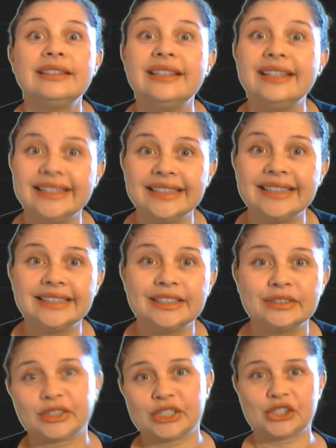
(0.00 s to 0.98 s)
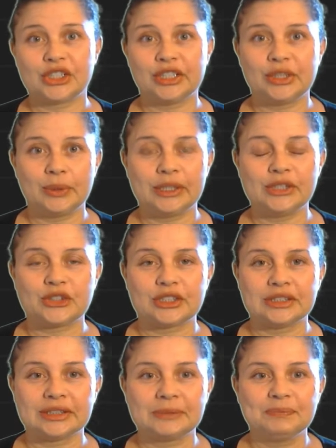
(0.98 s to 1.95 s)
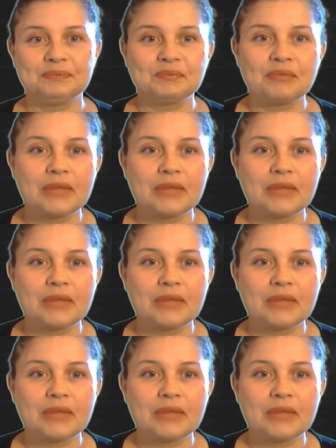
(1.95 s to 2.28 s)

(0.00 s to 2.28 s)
linear differential equations.